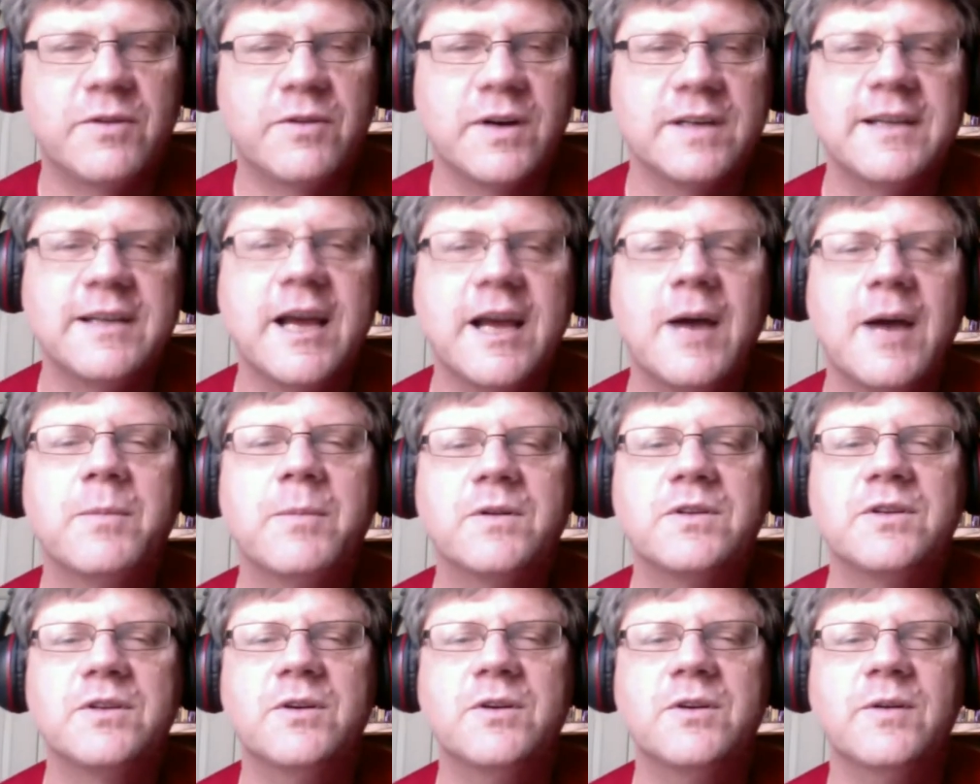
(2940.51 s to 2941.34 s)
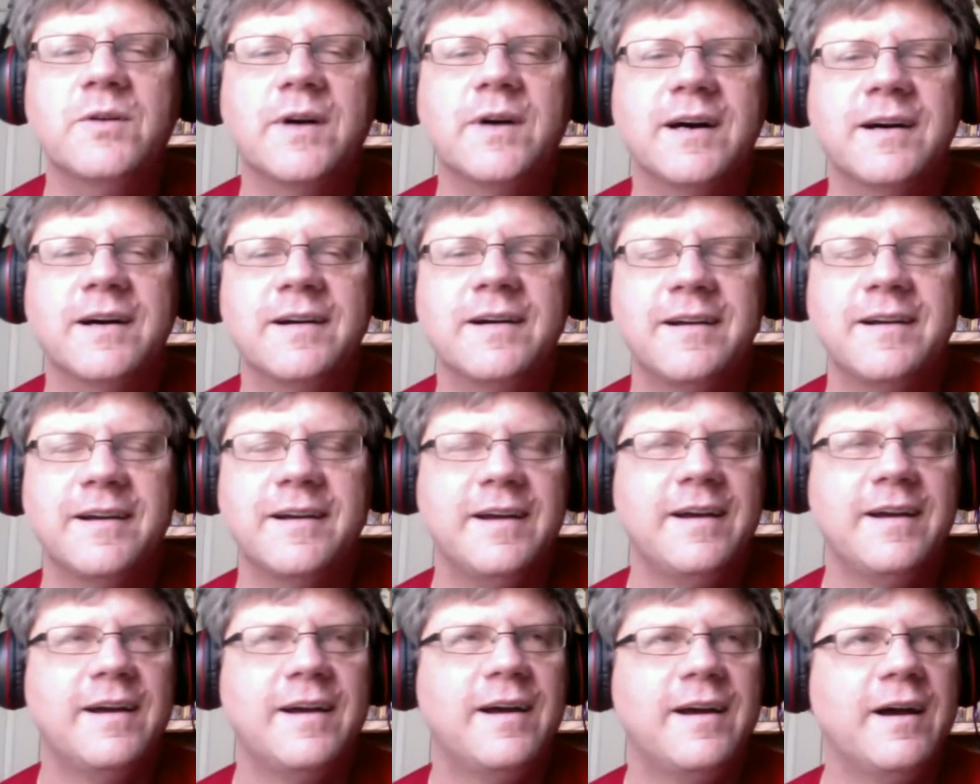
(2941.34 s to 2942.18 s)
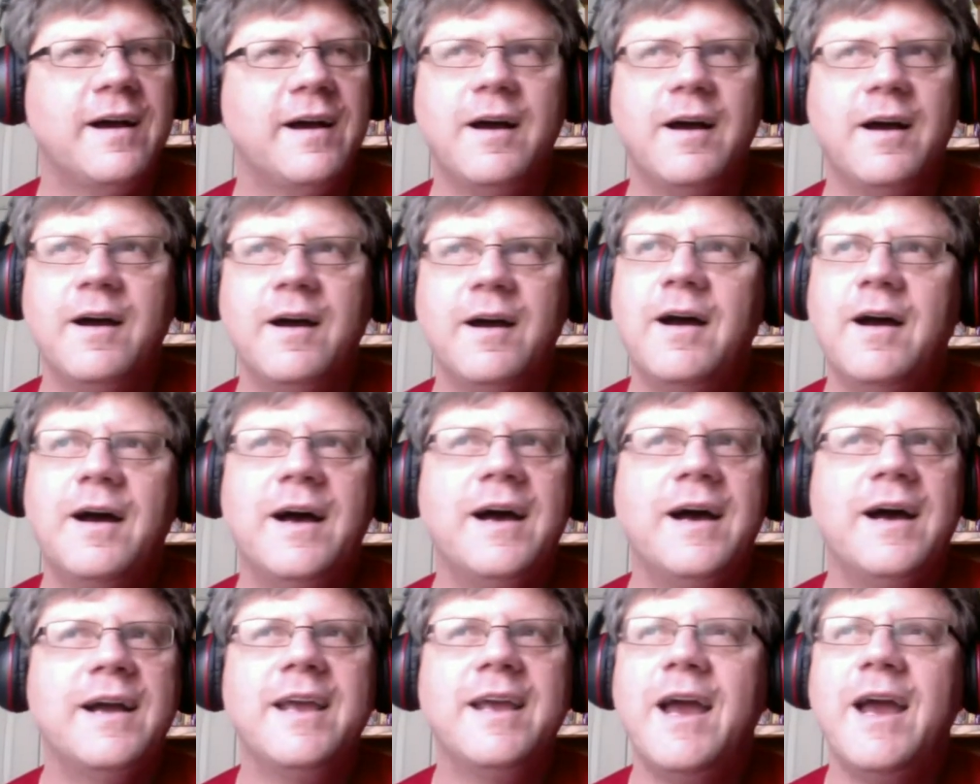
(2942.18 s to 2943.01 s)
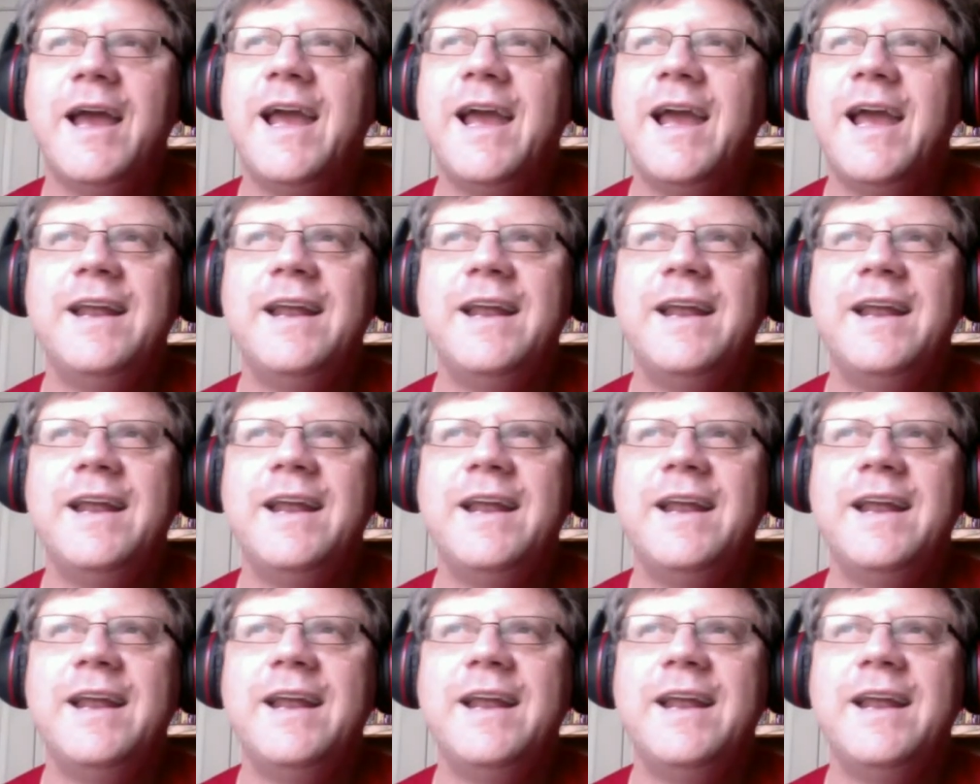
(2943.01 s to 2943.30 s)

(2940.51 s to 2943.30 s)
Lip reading: for example, to. Andy,